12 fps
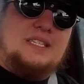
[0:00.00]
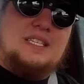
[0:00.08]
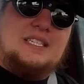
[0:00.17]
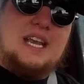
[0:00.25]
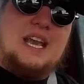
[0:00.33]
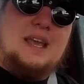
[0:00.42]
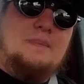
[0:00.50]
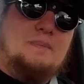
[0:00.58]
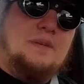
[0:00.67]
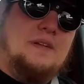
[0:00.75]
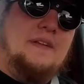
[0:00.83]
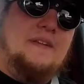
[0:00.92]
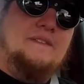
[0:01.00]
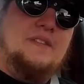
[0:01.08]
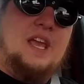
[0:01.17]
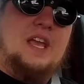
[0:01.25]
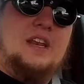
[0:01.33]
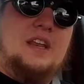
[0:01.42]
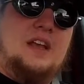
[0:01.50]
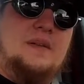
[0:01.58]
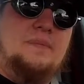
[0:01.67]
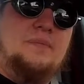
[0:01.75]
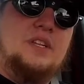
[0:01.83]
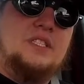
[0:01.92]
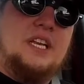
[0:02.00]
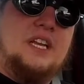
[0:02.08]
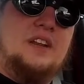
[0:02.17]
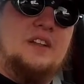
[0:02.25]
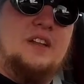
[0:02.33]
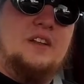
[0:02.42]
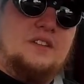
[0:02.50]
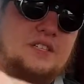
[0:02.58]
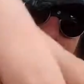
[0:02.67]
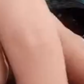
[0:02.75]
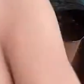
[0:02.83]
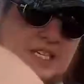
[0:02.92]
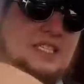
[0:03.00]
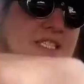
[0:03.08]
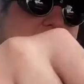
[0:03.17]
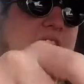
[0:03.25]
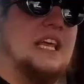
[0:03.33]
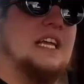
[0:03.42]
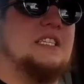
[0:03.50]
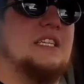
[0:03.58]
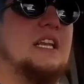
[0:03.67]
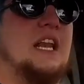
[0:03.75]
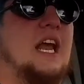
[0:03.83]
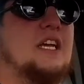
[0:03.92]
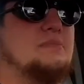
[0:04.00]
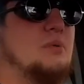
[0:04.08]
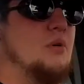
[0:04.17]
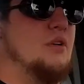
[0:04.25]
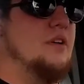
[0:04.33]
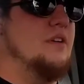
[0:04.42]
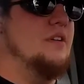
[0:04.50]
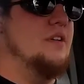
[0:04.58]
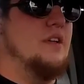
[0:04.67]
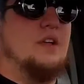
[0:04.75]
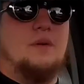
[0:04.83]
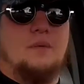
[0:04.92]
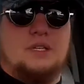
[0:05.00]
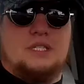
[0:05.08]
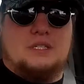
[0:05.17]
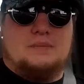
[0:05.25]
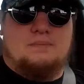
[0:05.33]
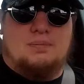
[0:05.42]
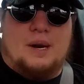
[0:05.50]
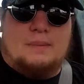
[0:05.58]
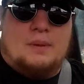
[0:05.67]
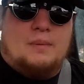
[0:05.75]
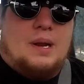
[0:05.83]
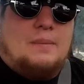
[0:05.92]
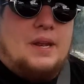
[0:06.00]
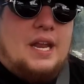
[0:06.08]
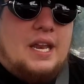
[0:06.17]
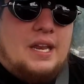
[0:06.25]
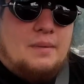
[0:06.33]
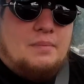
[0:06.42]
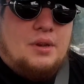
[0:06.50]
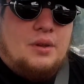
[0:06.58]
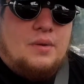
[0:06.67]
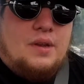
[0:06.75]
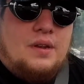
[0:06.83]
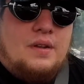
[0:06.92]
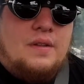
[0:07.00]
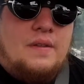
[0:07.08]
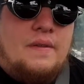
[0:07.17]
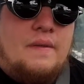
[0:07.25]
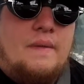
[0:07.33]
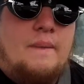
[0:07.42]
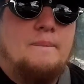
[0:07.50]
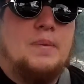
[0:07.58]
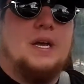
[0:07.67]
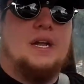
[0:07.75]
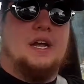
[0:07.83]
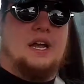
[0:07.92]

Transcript: of tape and stick it on the other side of it and stick that to the dashboard, which is probably what I'm going to end up doing. But